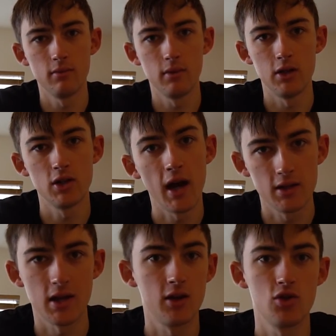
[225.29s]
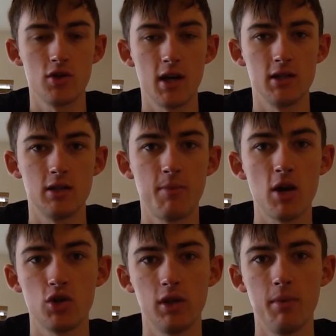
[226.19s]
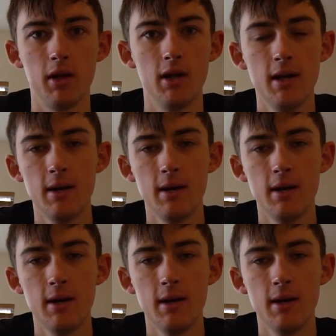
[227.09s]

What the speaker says: intense exercise especially, but